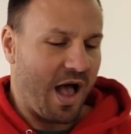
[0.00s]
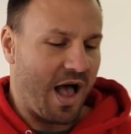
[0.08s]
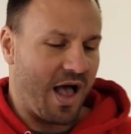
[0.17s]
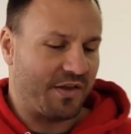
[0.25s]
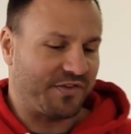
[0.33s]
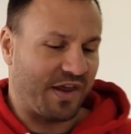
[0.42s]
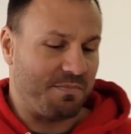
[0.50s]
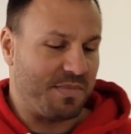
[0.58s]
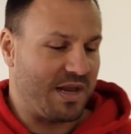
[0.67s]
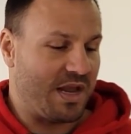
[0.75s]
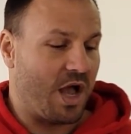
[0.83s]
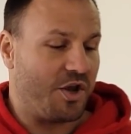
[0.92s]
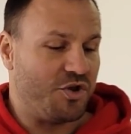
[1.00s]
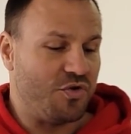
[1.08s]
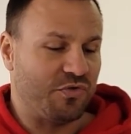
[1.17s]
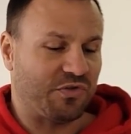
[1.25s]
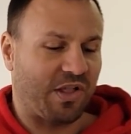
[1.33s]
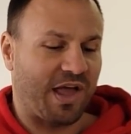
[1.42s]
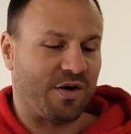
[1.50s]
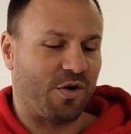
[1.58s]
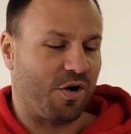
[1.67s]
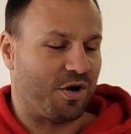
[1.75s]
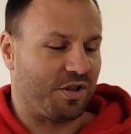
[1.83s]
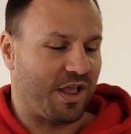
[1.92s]
uh, send me a newsletter
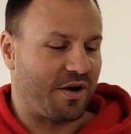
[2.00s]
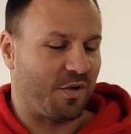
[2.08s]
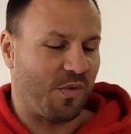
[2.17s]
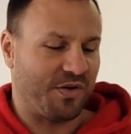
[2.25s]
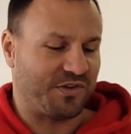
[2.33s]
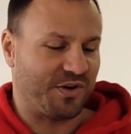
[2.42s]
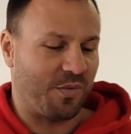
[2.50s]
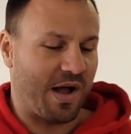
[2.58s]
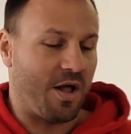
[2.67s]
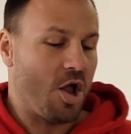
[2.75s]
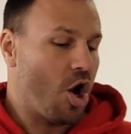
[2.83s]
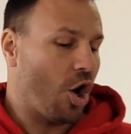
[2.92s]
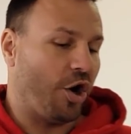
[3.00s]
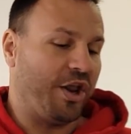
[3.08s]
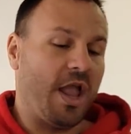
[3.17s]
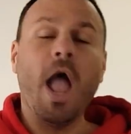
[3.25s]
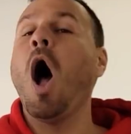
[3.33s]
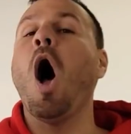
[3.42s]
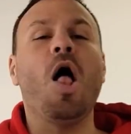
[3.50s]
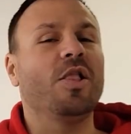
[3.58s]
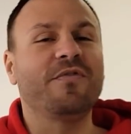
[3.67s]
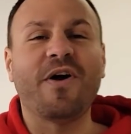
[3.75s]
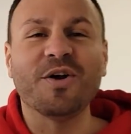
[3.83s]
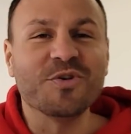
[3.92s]
or a letter once in a while. Ernie,
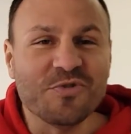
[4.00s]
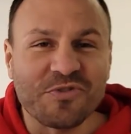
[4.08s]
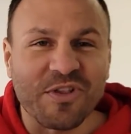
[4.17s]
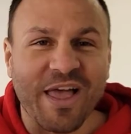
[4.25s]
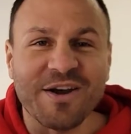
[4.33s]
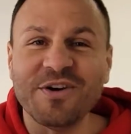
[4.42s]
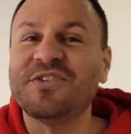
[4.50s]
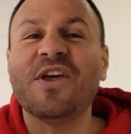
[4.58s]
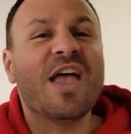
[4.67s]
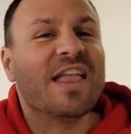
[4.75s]
all of our newsletters,